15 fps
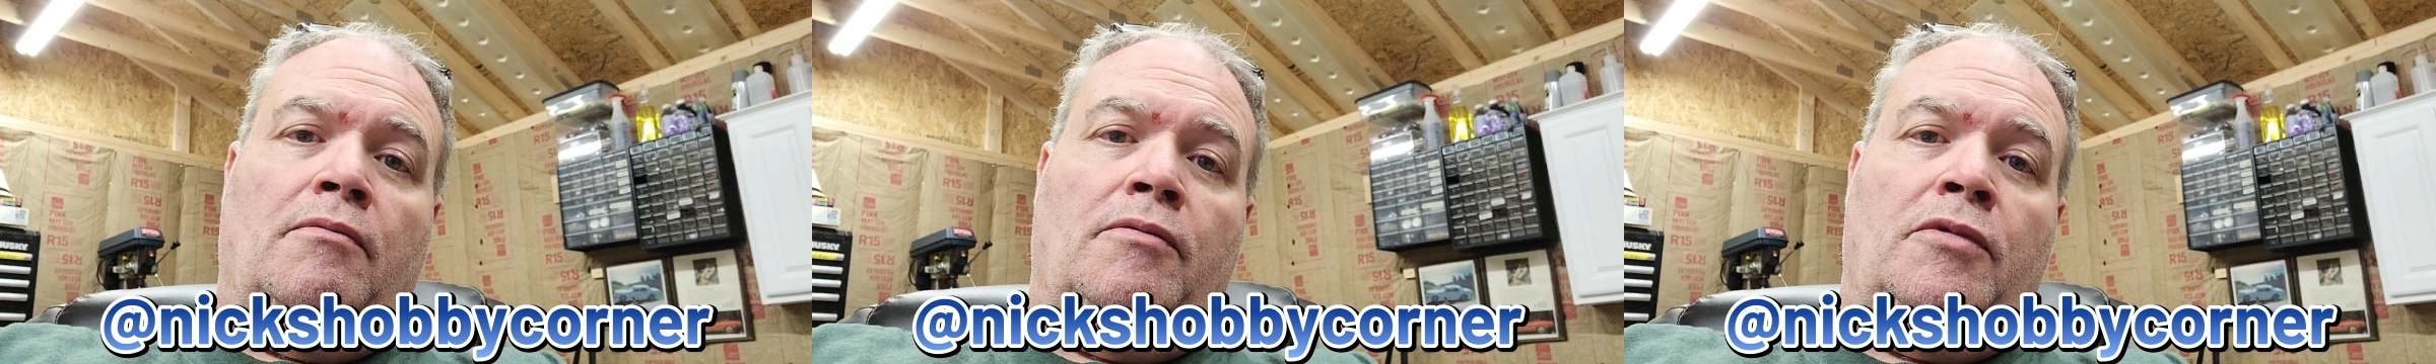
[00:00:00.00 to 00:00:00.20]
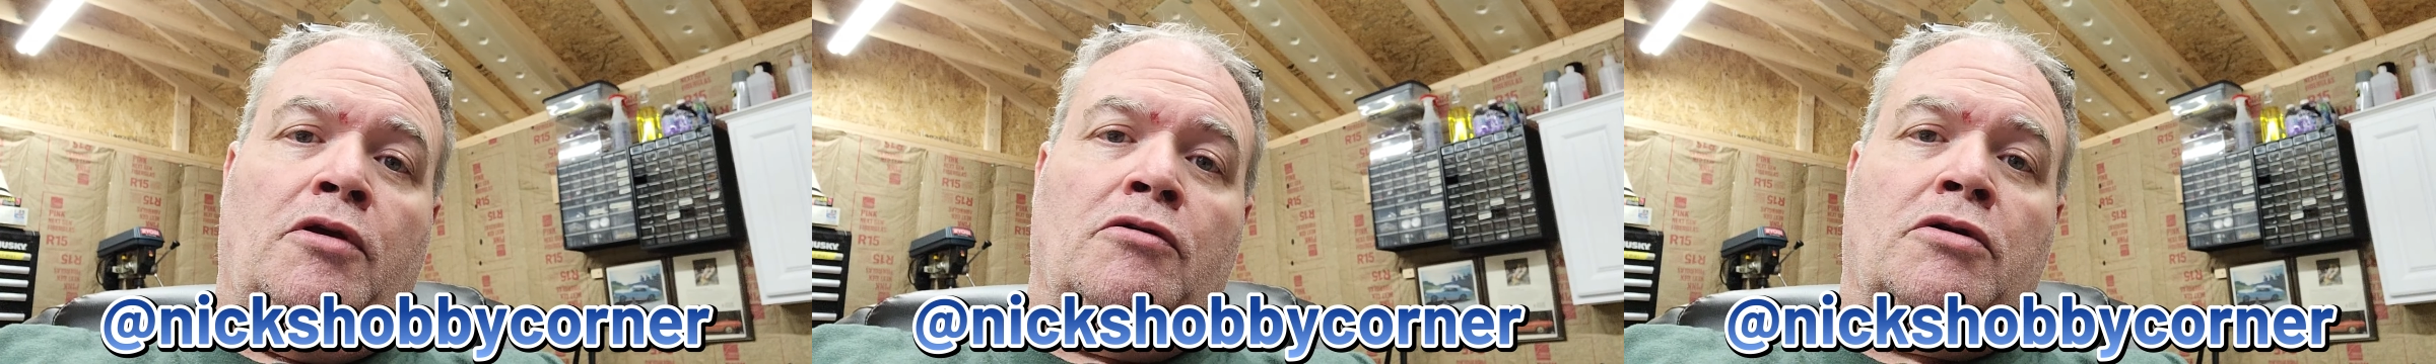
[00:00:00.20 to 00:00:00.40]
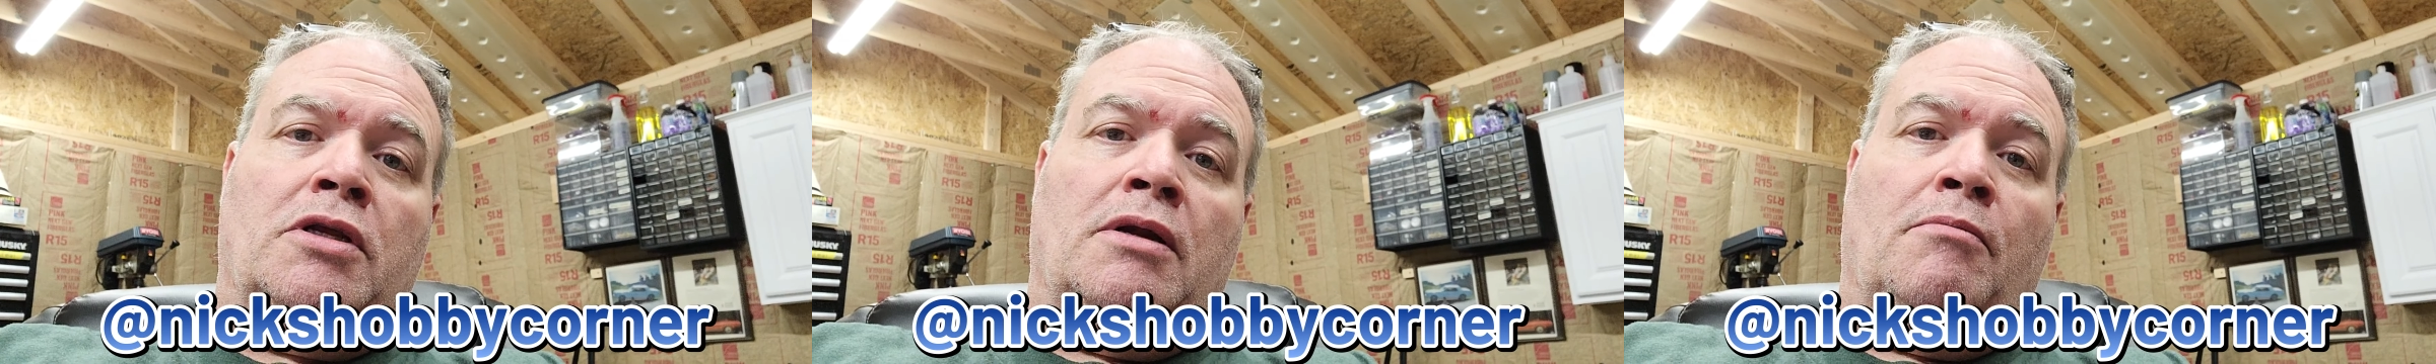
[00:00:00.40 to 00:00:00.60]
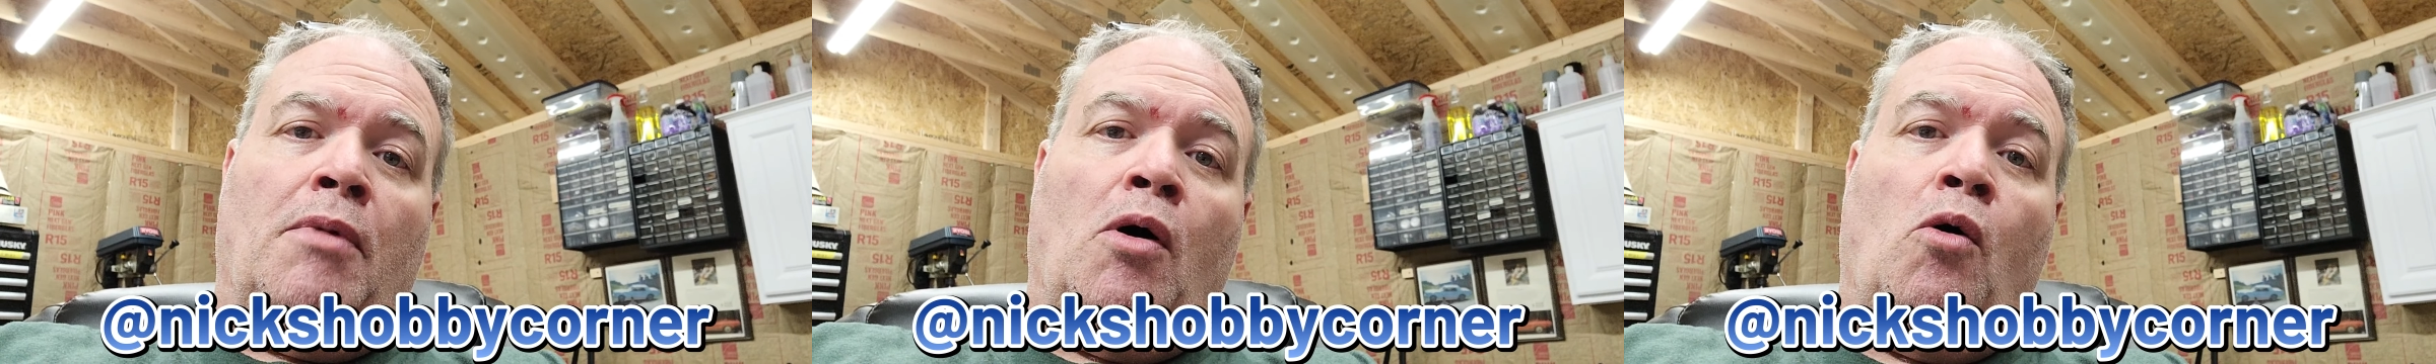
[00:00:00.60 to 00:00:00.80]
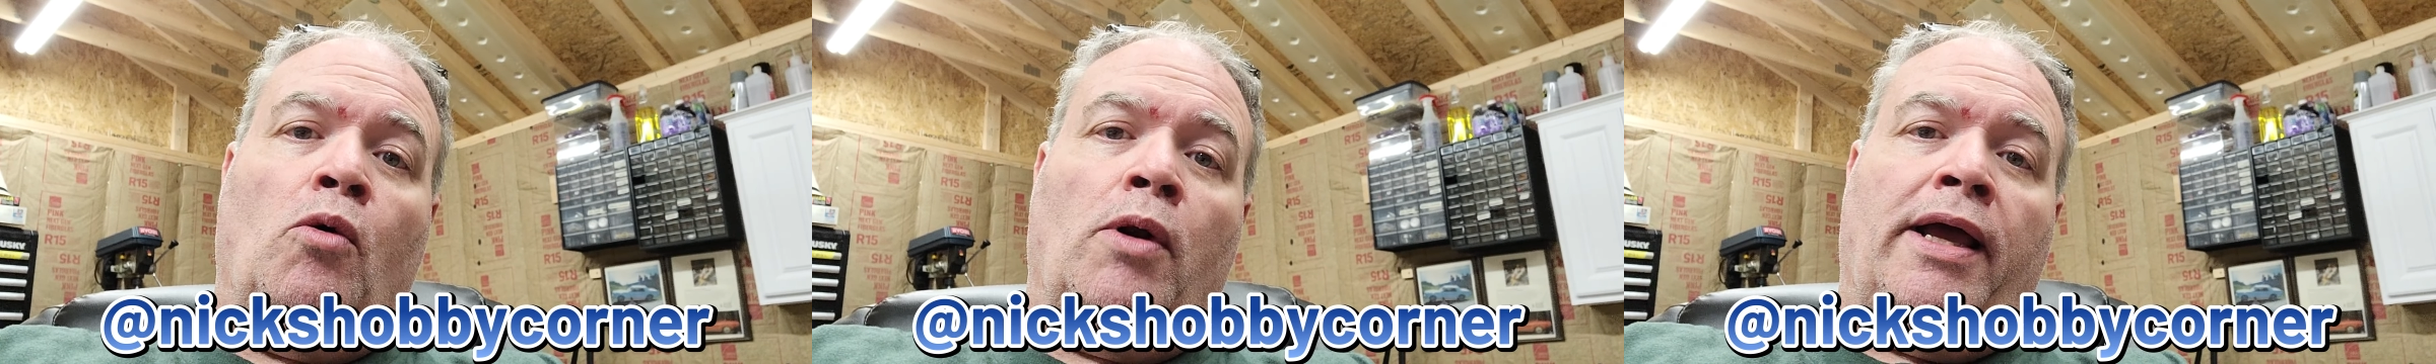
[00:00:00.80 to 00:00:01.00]
using a
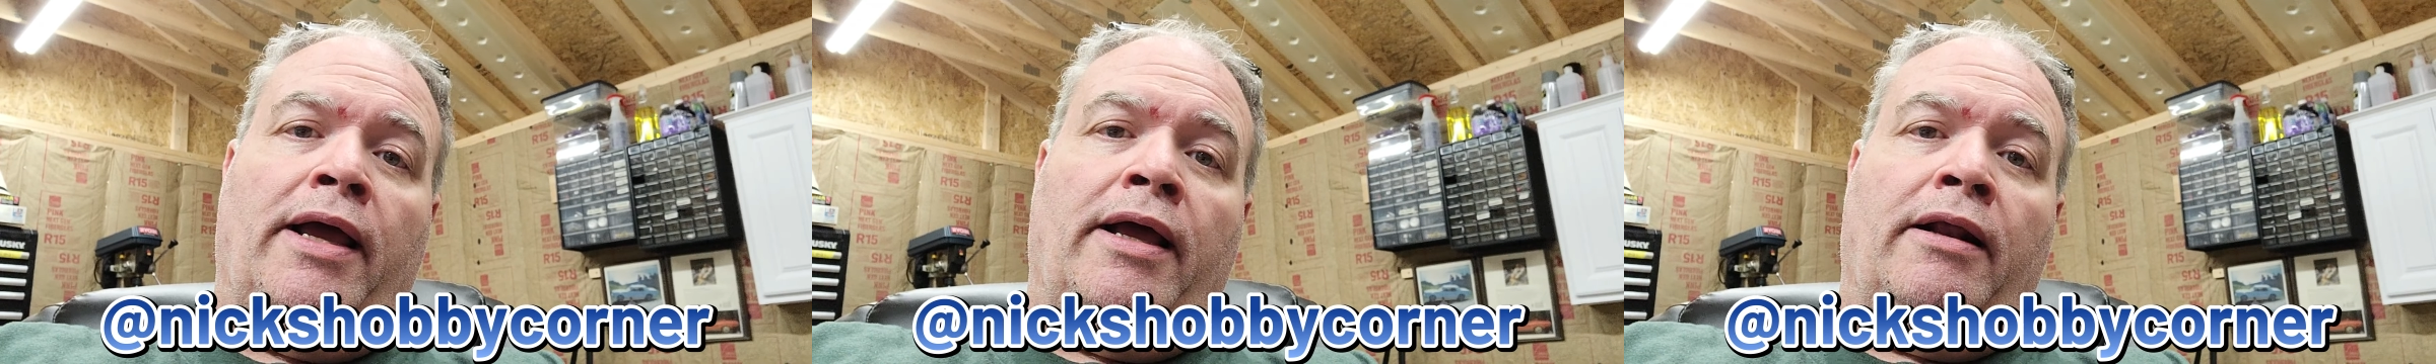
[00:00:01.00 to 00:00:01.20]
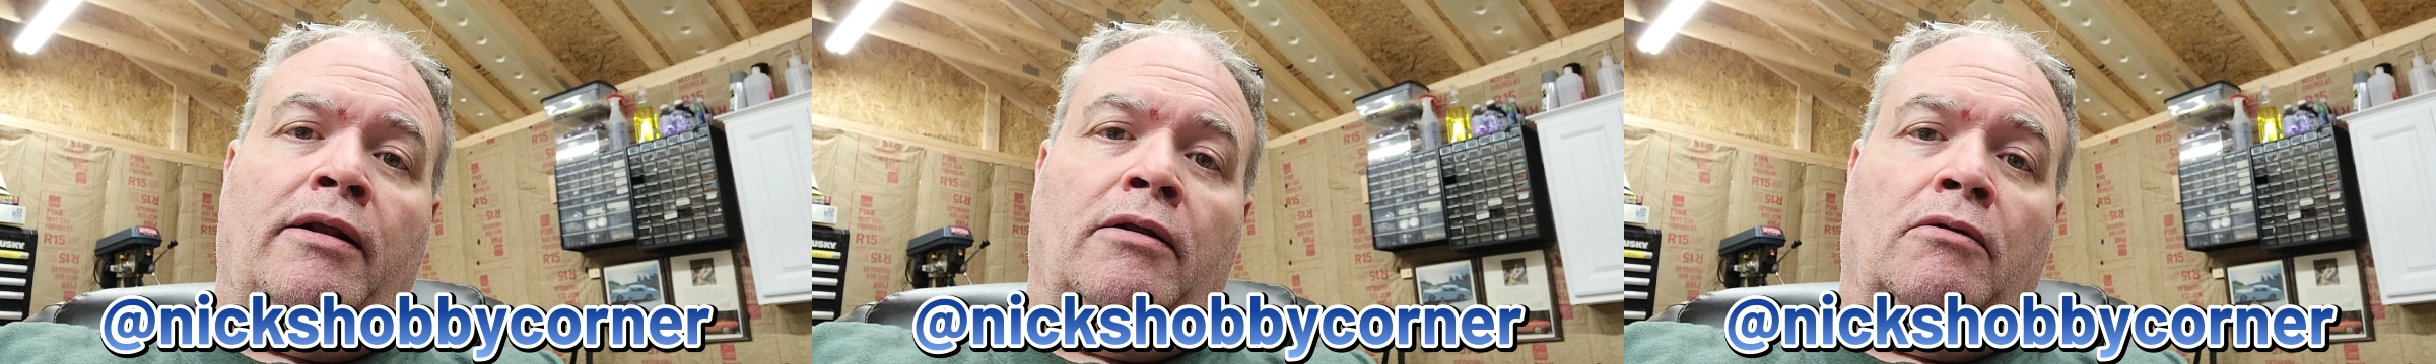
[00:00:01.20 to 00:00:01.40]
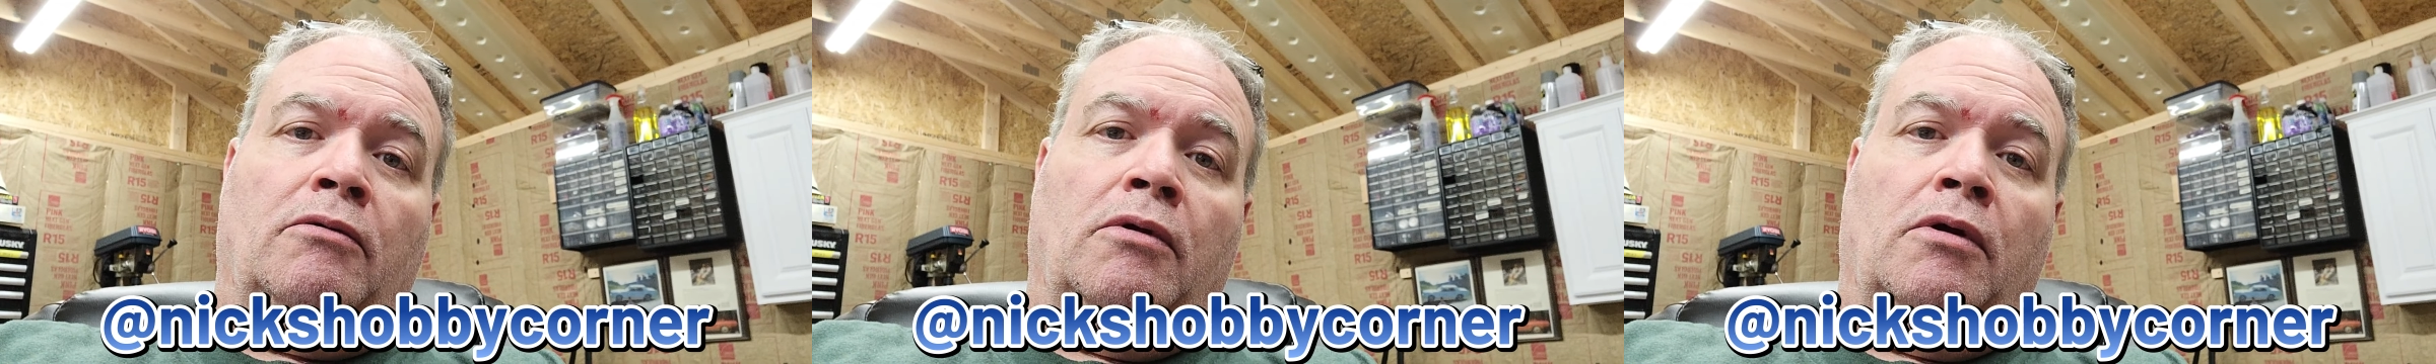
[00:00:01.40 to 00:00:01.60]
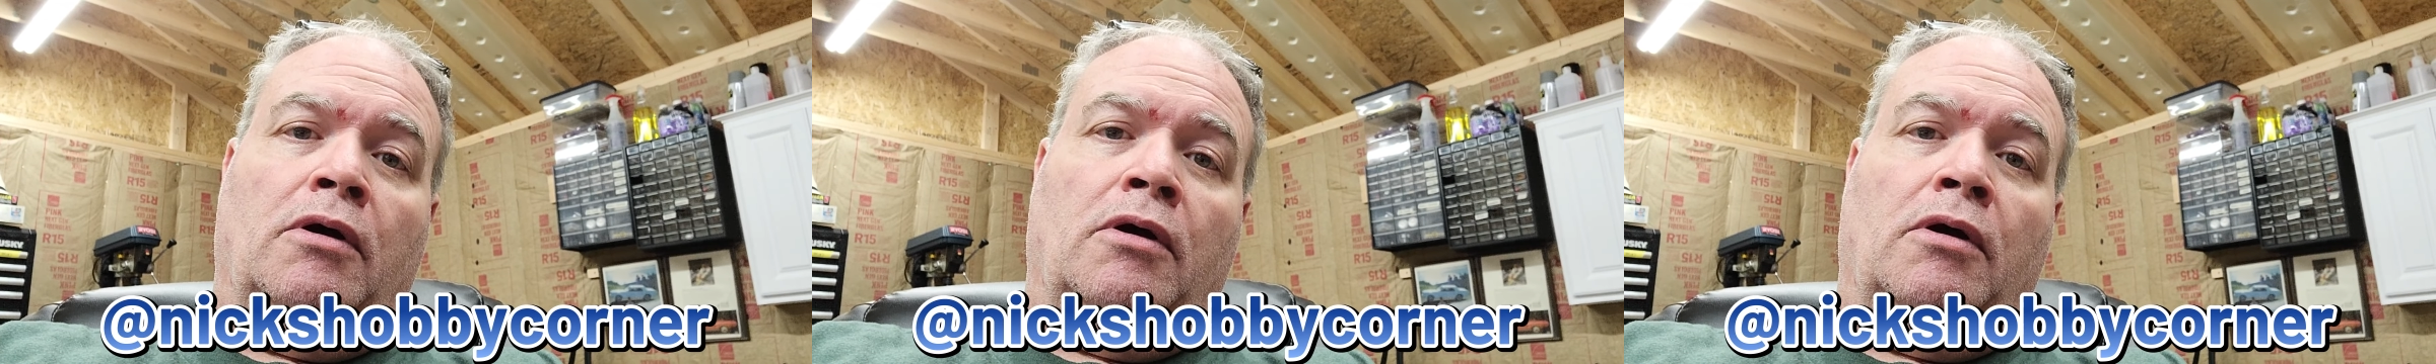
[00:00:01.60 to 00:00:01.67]
mold and